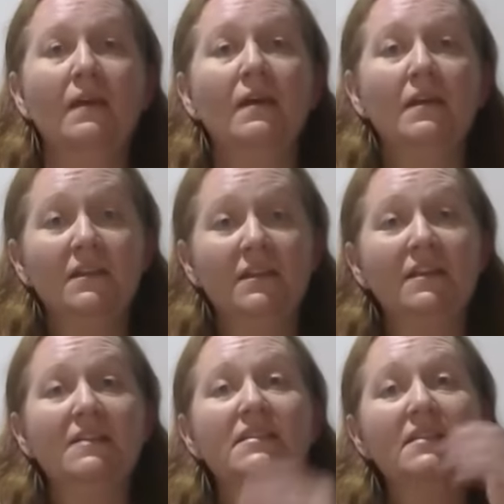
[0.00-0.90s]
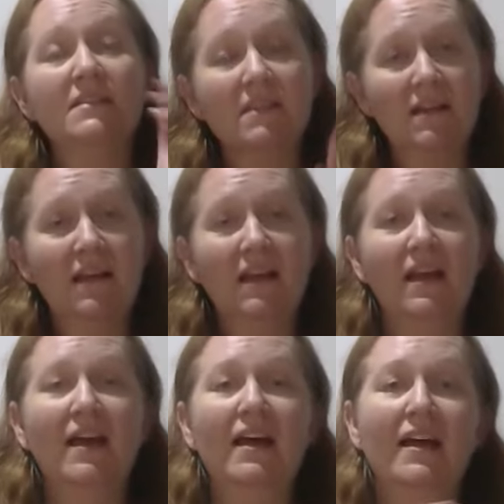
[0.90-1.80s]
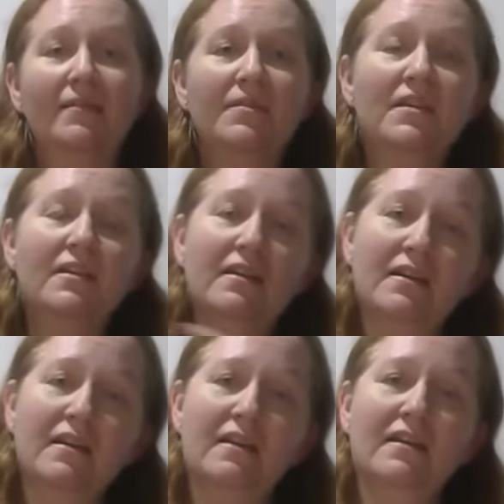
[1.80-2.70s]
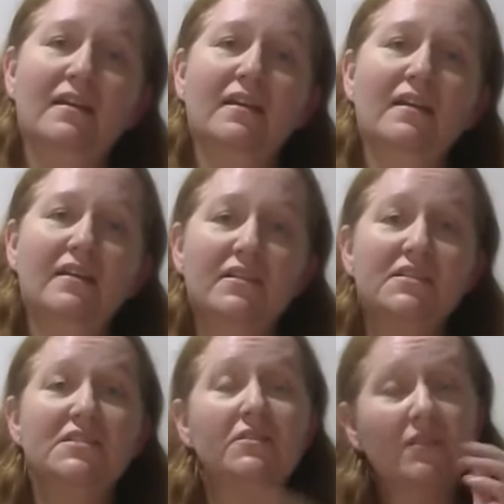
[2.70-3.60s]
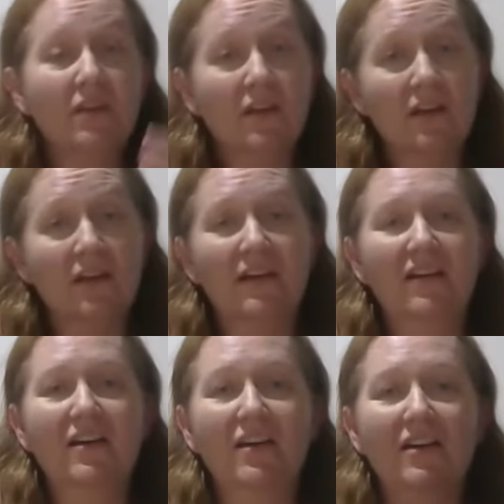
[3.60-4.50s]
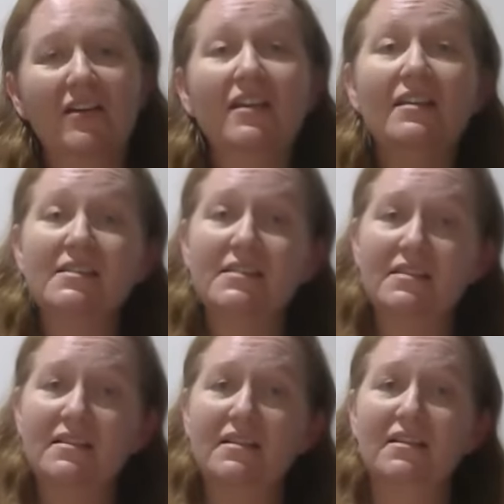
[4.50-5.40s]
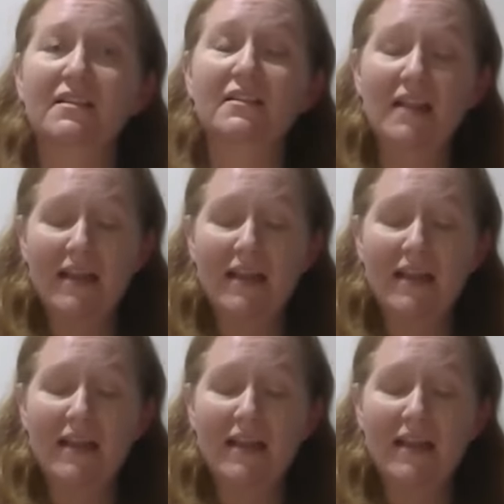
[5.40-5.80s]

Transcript: Jesus climbed the hill to the garden still.